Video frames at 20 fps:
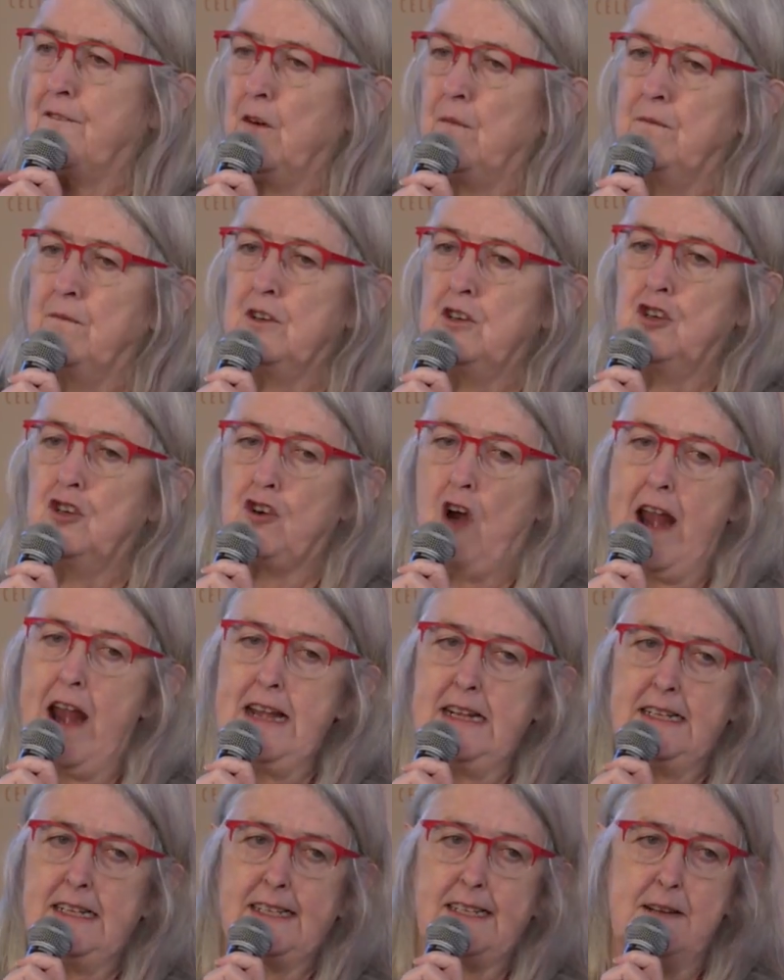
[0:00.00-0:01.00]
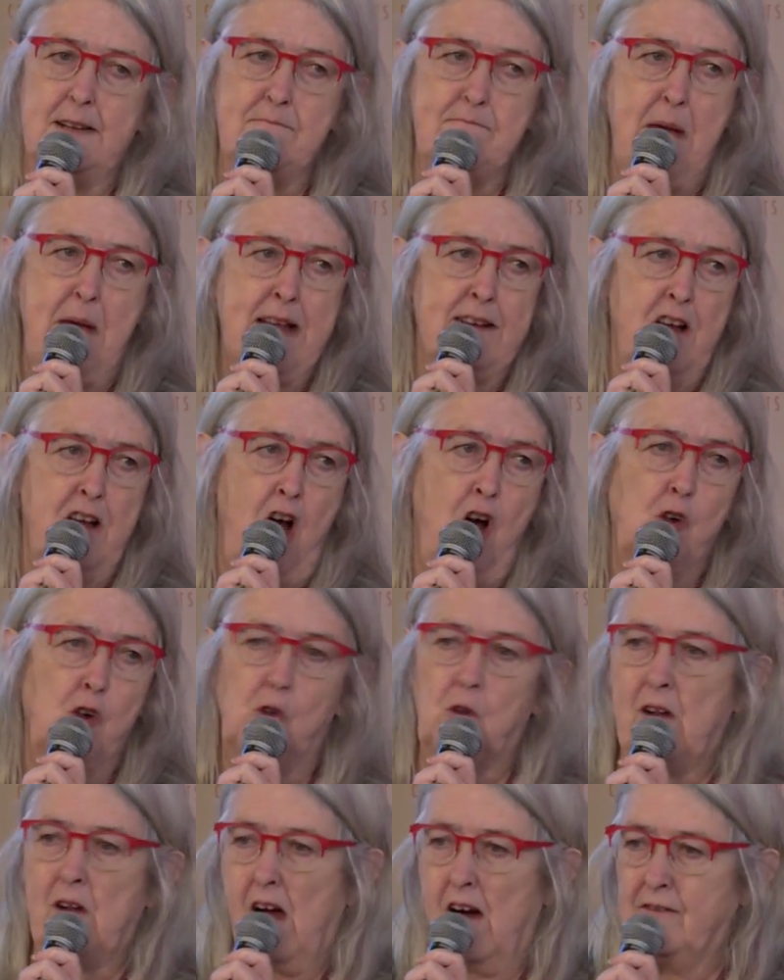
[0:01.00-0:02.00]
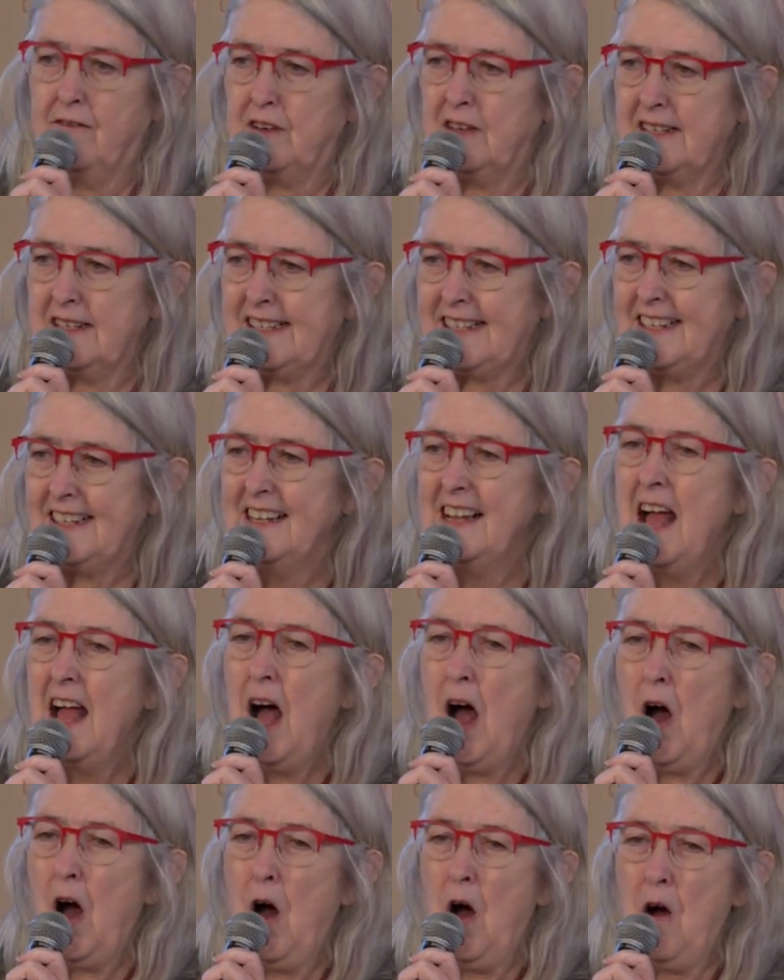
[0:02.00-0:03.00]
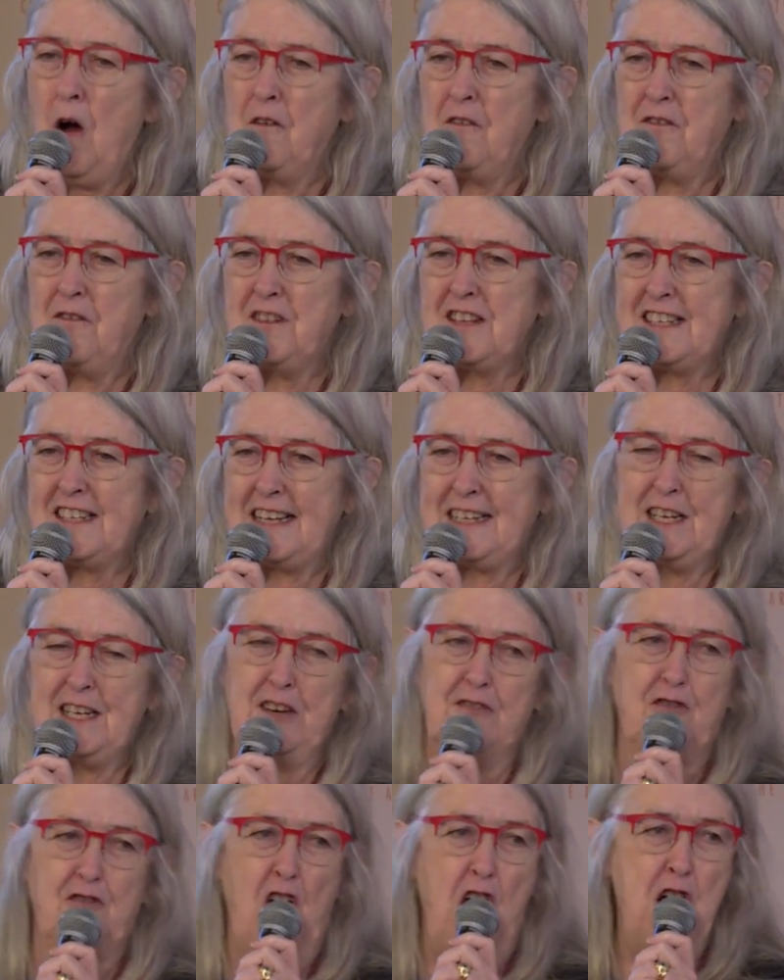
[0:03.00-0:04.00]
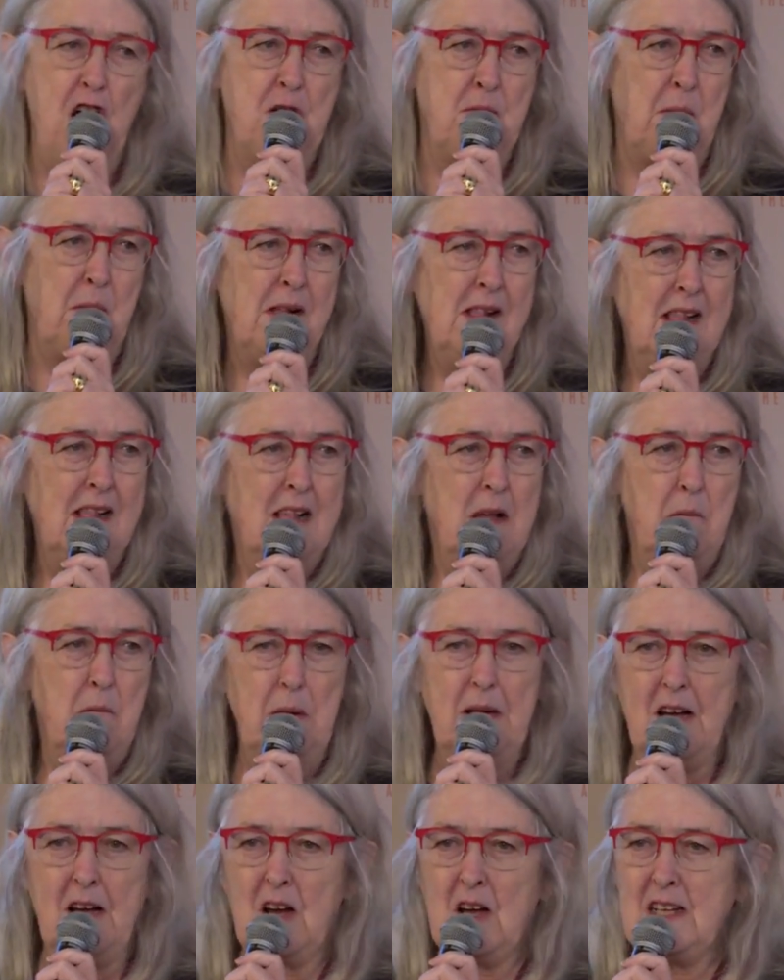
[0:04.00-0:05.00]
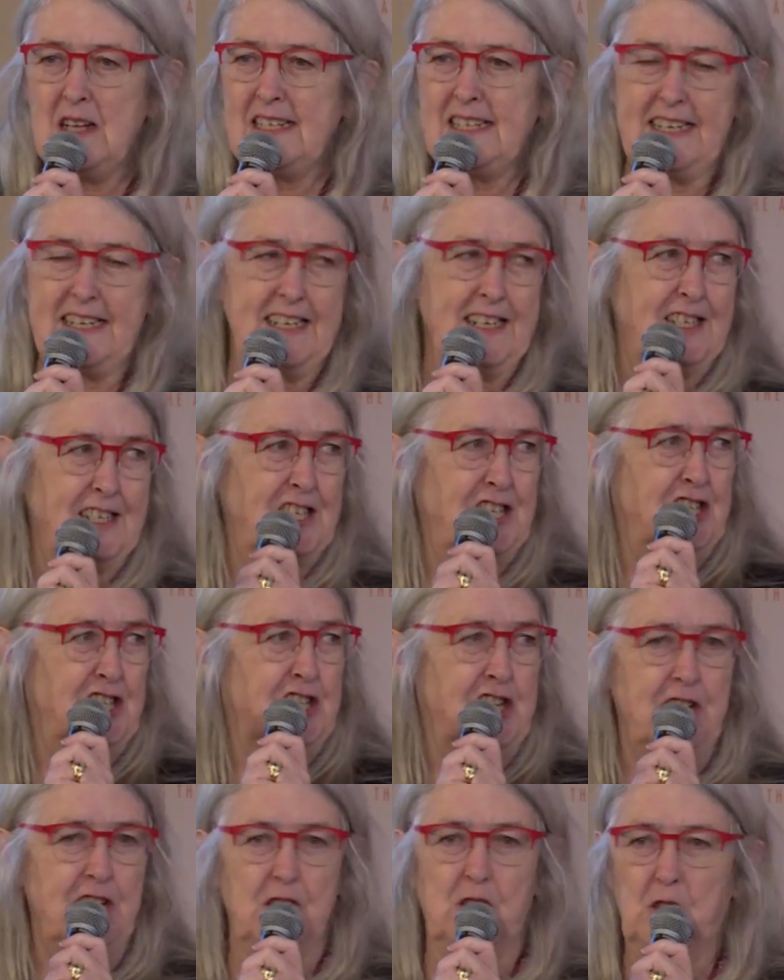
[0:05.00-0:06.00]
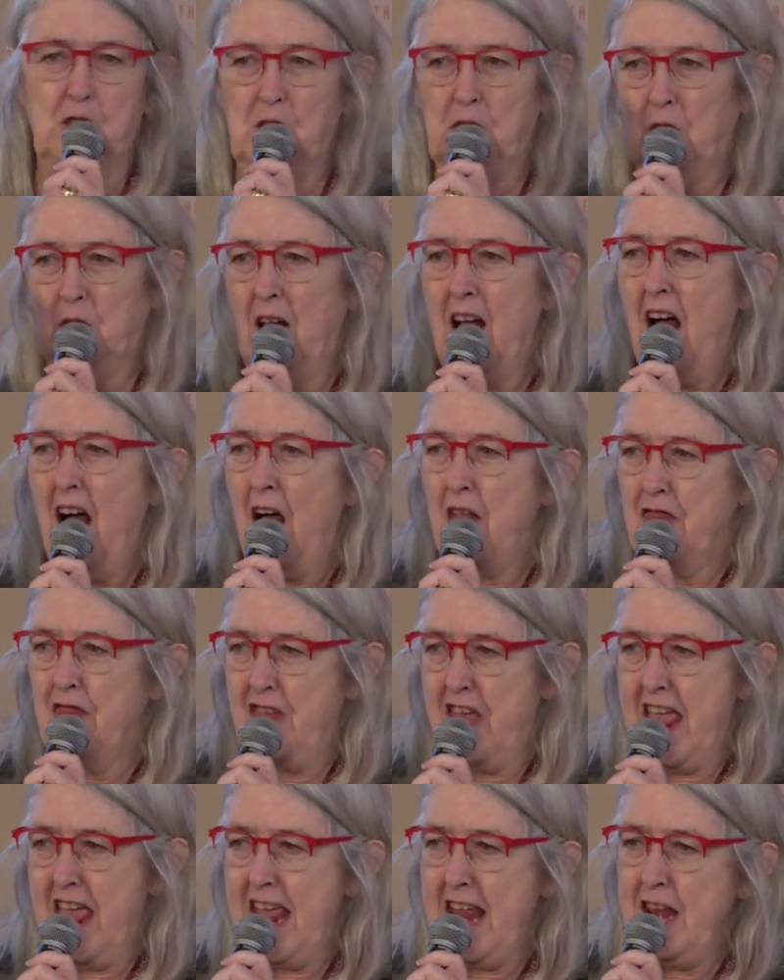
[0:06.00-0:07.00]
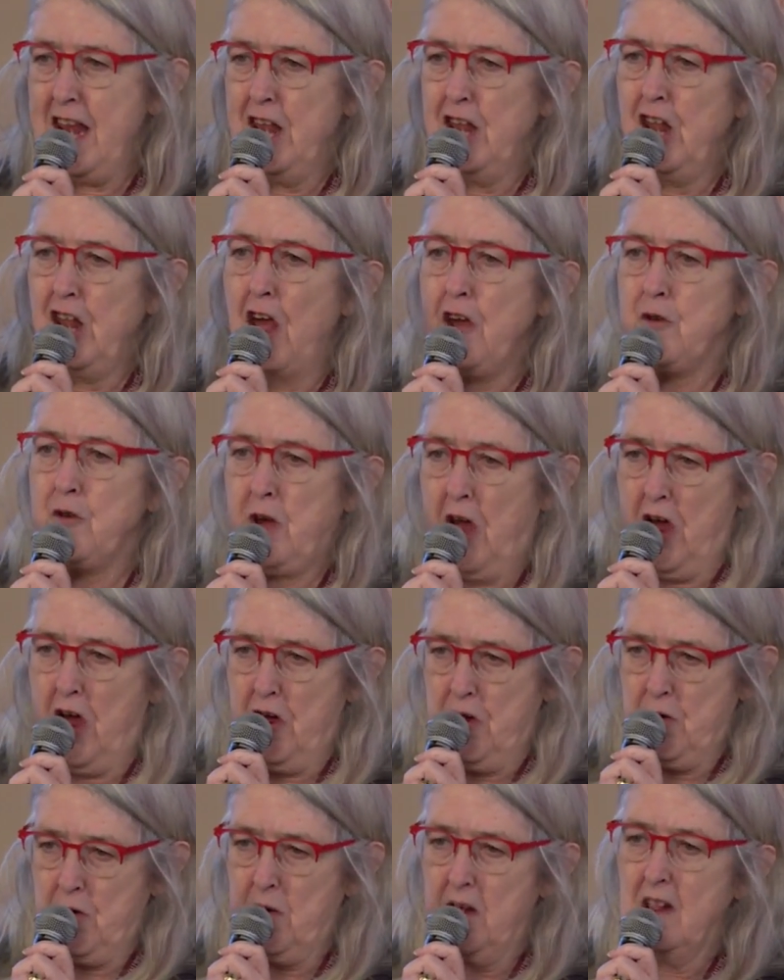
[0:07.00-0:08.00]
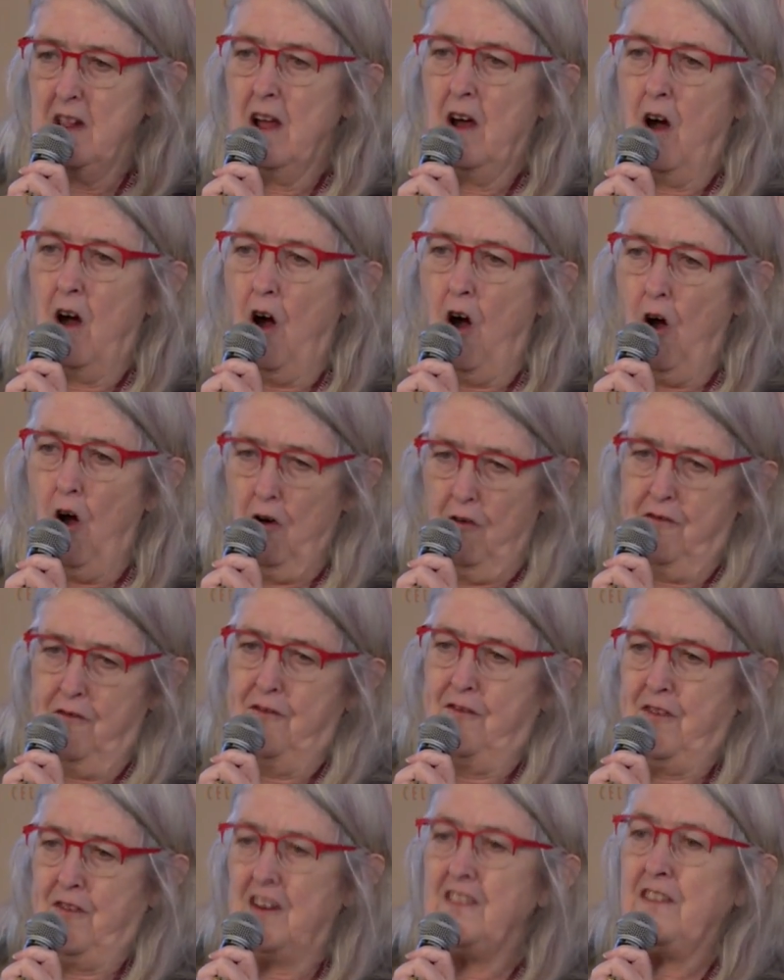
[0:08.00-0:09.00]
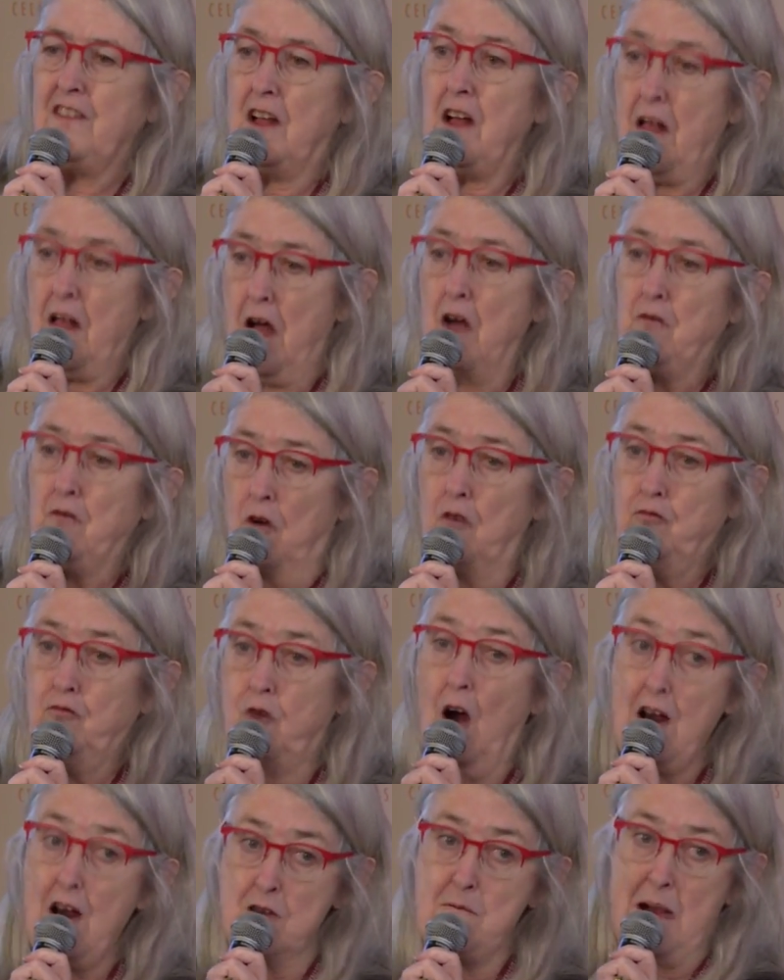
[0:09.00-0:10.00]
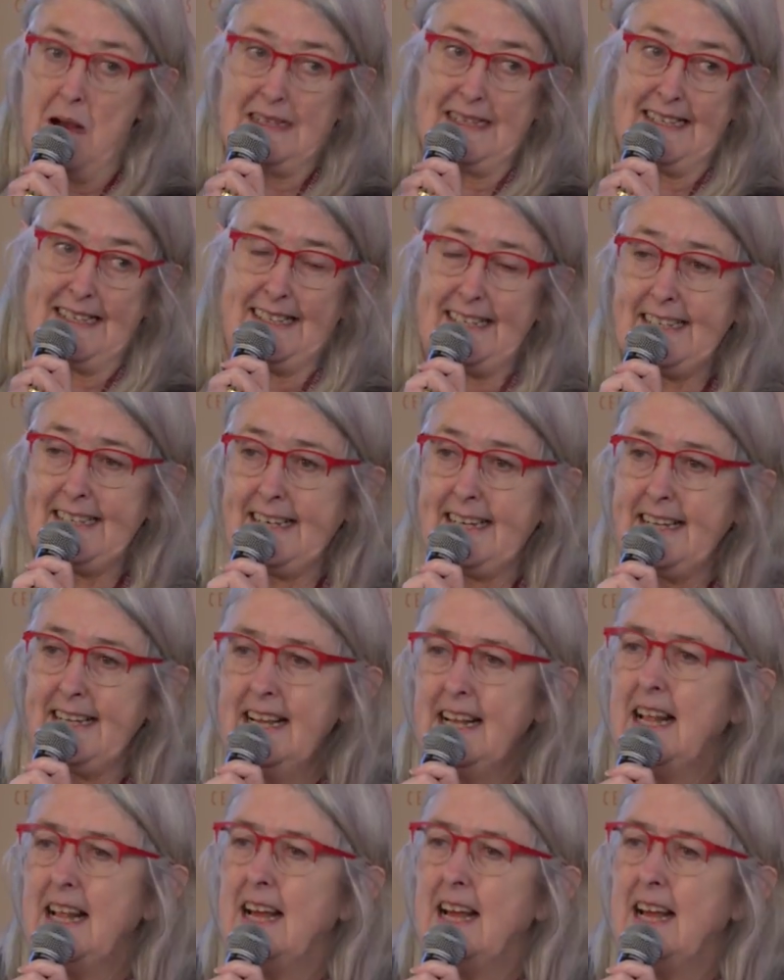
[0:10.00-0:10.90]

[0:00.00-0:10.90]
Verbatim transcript: from the drains and manhole covers of the city of Rome, because it is still the logo of Rome as a city,